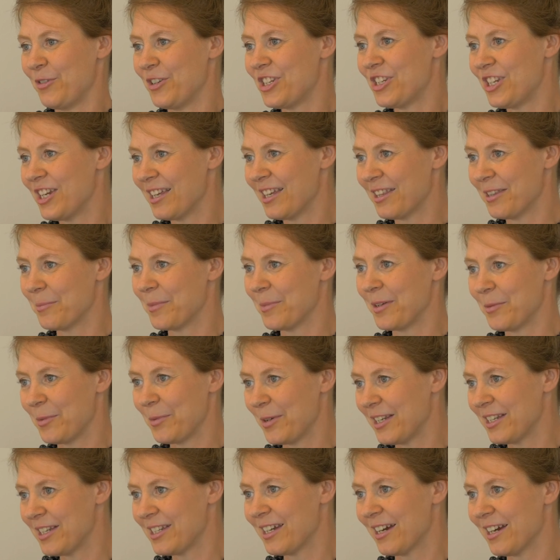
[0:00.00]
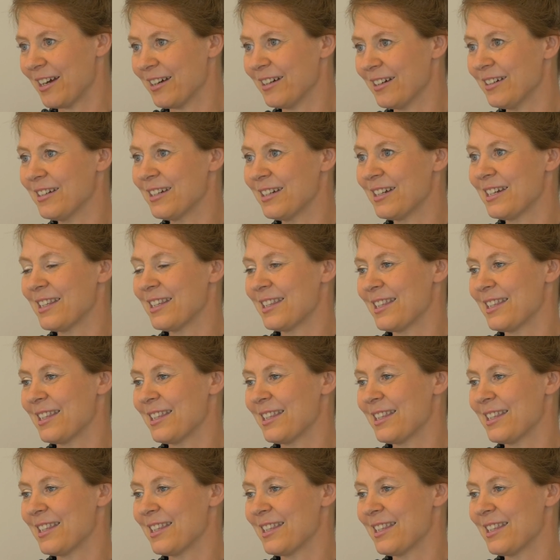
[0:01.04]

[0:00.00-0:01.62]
we shear them in winter,